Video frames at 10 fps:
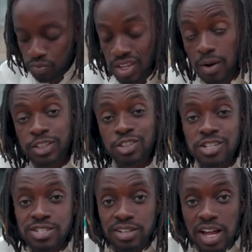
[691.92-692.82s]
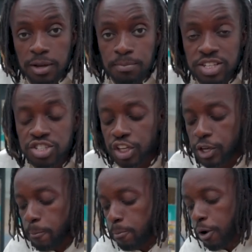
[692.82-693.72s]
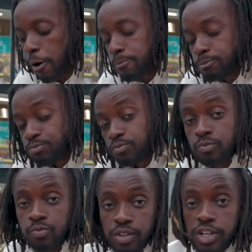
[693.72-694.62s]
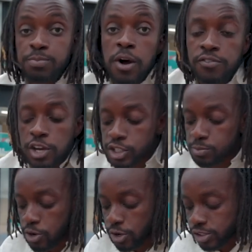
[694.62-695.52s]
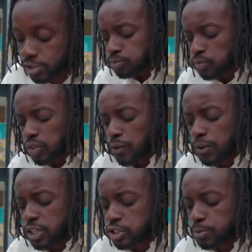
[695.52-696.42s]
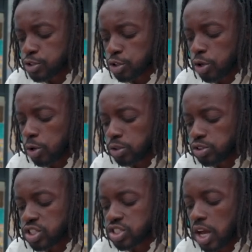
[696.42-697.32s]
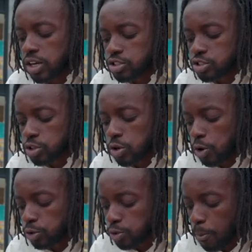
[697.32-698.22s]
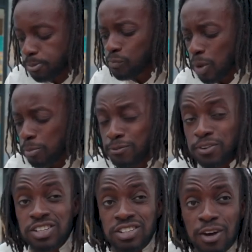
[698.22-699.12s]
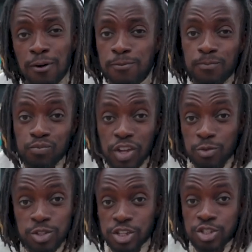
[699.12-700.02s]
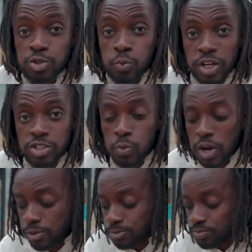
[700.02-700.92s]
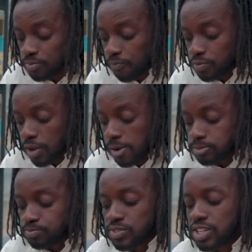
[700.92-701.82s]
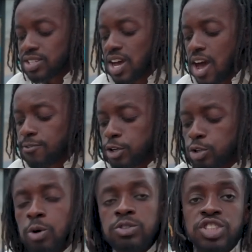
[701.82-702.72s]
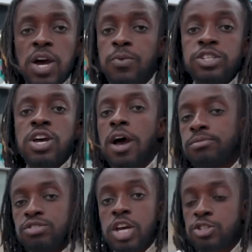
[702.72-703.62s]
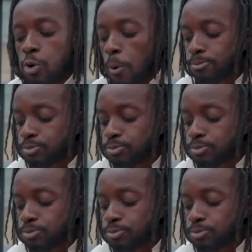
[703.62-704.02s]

Now it does look like a mess to eat, but it's part of the experience. The vegetables are cold, the salads are cold, but funny enough, it just works well. It's like having a cold sandwich at Tesco.